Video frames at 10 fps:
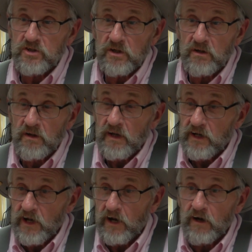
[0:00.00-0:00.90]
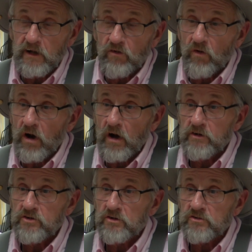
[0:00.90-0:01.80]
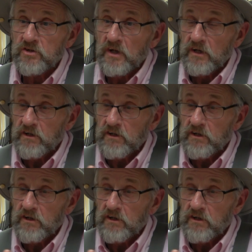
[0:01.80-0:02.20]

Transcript: to nearly to Rogers,